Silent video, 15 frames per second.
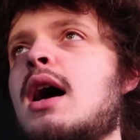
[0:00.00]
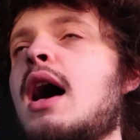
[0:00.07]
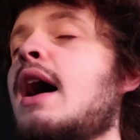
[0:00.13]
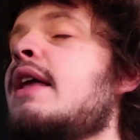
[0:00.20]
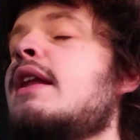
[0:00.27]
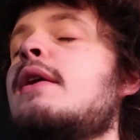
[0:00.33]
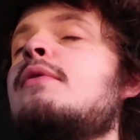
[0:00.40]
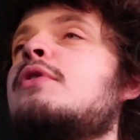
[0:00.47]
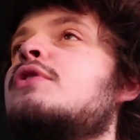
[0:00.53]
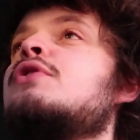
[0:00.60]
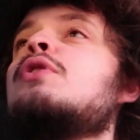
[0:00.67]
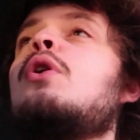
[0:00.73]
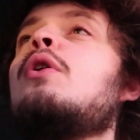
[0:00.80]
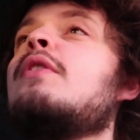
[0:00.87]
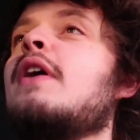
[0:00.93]
I never
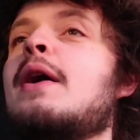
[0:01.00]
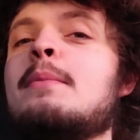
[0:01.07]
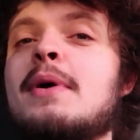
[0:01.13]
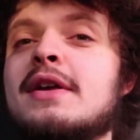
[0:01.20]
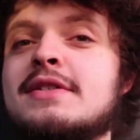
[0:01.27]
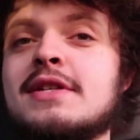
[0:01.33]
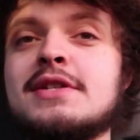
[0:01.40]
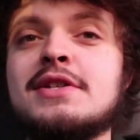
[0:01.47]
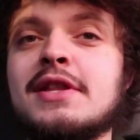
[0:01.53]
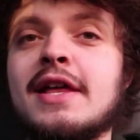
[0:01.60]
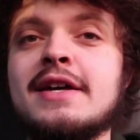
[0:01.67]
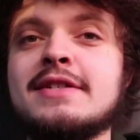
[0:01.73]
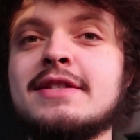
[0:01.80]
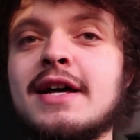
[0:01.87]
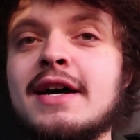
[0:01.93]
saw that message
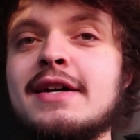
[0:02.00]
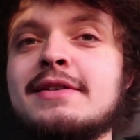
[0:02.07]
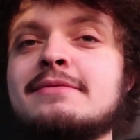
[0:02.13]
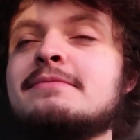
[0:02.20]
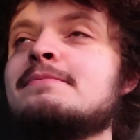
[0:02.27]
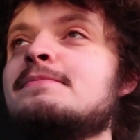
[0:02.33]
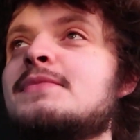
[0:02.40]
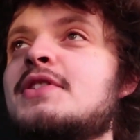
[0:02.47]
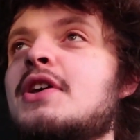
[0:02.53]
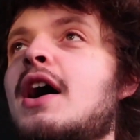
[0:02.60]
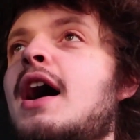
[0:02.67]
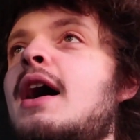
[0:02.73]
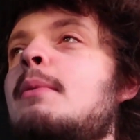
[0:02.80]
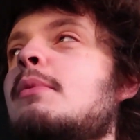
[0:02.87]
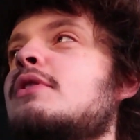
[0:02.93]
last night, so
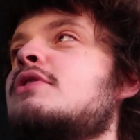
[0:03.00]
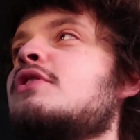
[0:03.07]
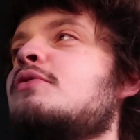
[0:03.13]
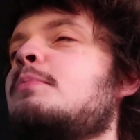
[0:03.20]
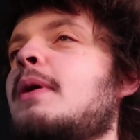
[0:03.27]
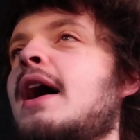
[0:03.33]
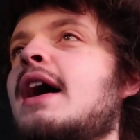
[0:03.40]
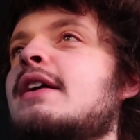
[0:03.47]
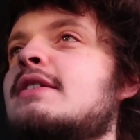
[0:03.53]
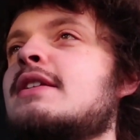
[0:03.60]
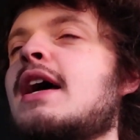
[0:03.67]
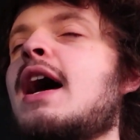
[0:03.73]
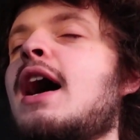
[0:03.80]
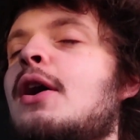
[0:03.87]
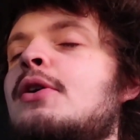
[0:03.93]
I must have passed
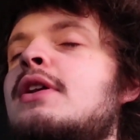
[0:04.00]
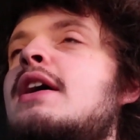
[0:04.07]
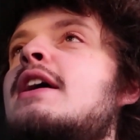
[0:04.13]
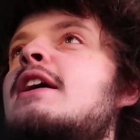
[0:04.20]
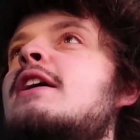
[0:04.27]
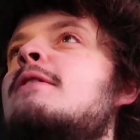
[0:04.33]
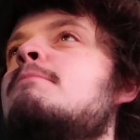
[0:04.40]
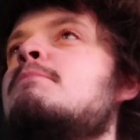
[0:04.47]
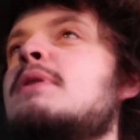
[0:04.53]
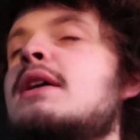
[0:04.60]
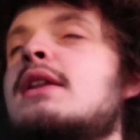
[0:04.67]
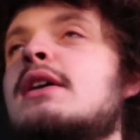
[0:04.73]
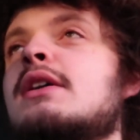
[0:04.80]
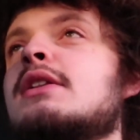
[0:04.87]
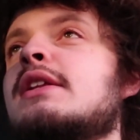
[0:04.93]
out
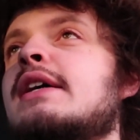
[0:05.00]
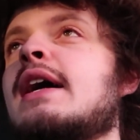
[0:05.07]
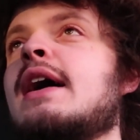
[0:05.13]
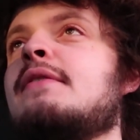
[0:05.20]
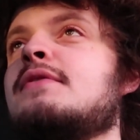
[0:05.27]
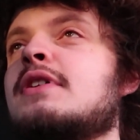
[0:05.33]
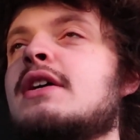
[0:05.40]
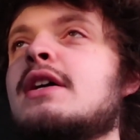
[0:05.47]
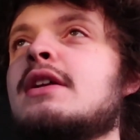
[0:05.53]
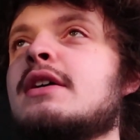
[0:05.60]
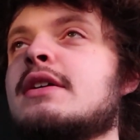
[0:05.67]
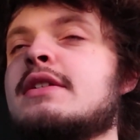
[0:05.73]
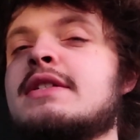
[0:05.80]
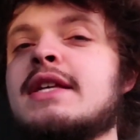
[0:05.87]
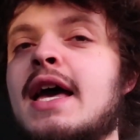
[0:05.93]
immediately after
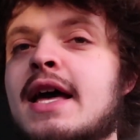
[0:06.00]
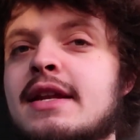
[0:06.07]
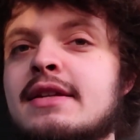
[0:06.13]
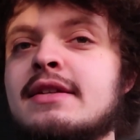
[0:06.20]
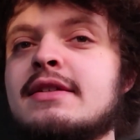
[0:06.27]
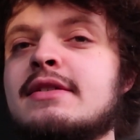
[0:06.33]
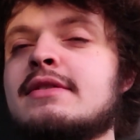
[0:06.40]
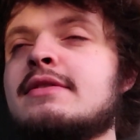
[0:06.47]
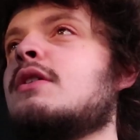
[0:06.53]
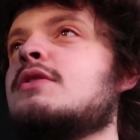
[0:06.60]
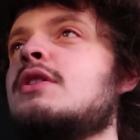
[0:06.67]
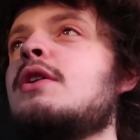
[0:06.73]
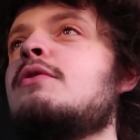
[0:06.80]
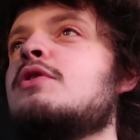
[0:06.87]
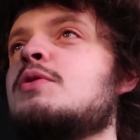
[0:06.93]
hitting send,
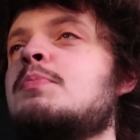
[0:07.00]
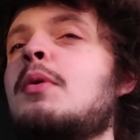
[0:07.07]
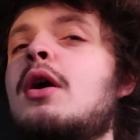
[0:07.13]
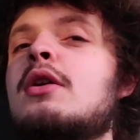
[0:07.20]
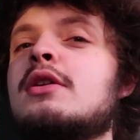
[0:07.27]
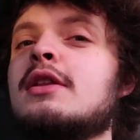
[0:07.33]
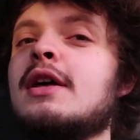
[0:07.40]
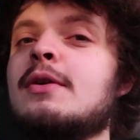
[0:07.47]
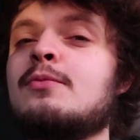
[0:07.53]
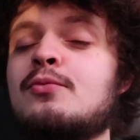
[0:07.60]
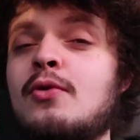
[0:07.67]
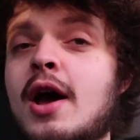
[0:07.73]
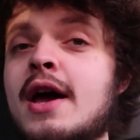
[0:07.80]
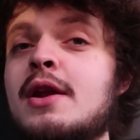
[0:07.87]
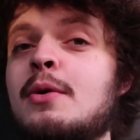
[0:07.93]
because they responded, like,
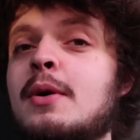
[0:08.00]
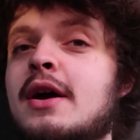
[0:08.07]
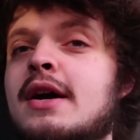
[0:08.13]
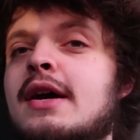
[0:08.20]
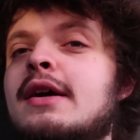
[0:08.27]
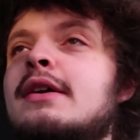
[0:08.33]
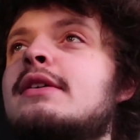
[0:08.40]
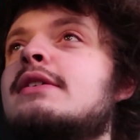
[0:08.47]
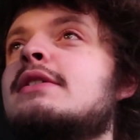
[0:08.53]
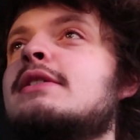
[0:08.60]
right away.